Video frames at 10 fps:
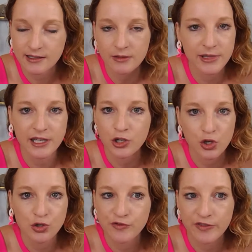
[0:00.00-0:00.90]
is going to be a
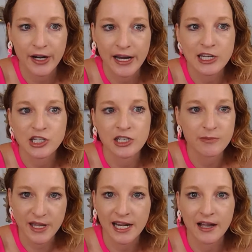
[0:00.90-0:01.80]
huge variation
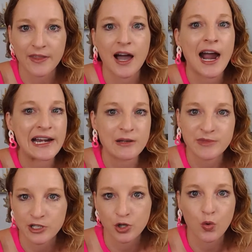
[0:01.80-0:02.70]
depending on the
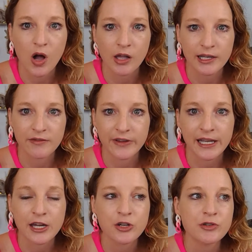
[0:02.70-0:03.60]
items and your quality of
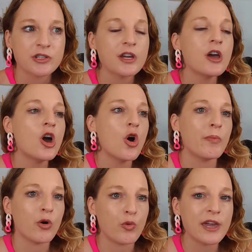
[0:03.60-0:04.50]
videos,
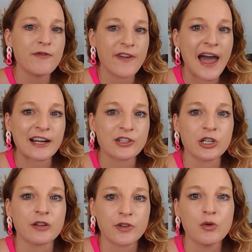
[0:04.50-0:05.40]
but we
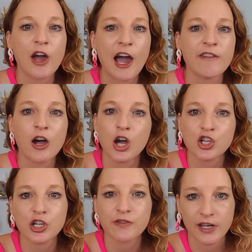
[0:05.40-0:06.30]
factor, if you have
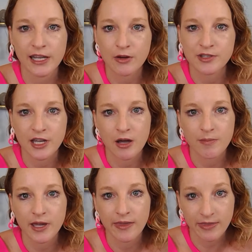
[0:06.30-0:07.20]
100 videos up
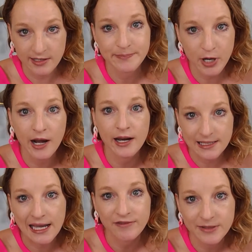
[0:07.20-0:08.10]
and these
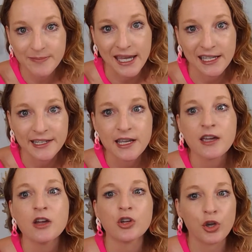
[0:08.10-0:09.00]
products have demand,
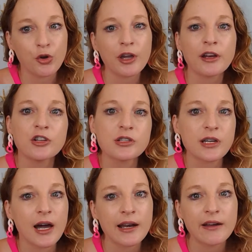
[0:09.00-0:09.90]
you can
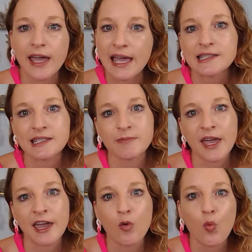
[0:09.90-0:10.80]
just kind of
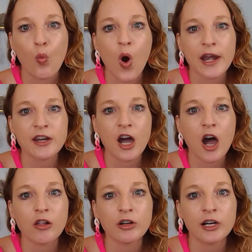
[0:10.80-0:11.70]
estimate
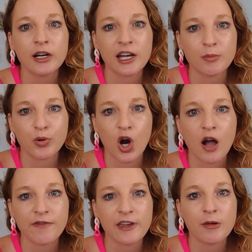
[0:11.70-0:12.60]
$1 in
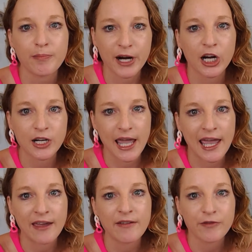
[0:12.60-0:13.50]
profit per
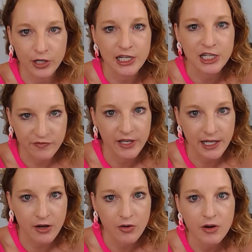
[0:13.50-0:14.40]
day for each
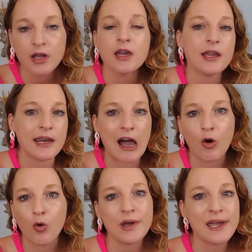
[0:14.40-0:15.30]
video.
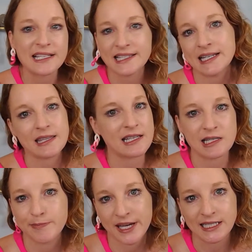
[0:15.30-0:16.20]
Now, we exceeded
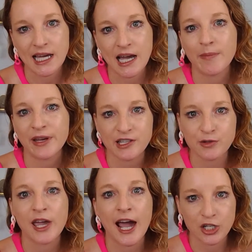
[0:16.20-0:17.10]
this big time
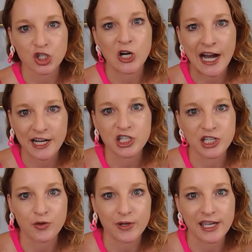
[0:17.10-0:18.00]
because we had a
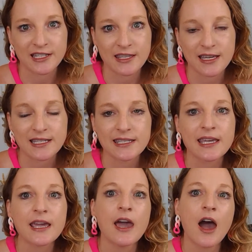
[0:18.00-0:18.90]
strategy going into this.
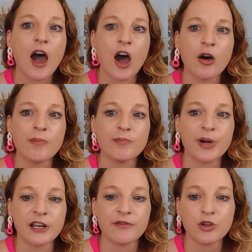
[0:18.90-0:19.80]

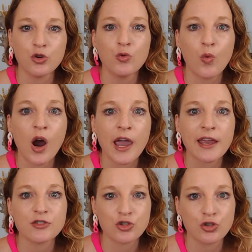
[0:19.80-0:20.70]
But if you want
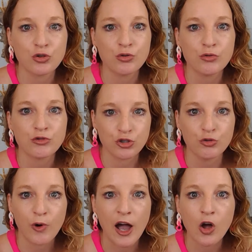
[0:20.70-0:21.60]
to
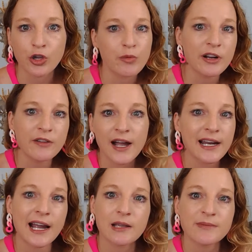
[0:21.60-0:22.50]
do well, you want to
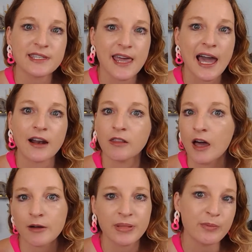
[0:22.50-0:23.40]
find items that a
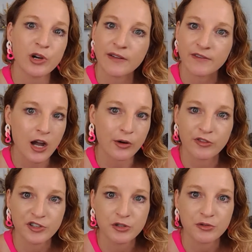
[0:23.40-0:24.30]
lot of people have not
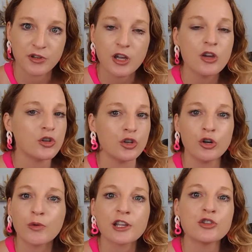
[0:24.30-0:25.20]
reviewed. You
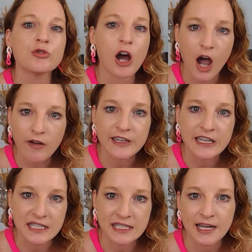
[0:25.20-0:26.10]
don't want to do
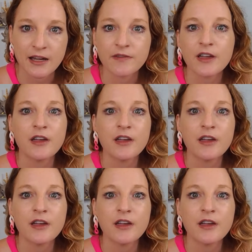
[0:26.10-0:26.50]
obvious stuff.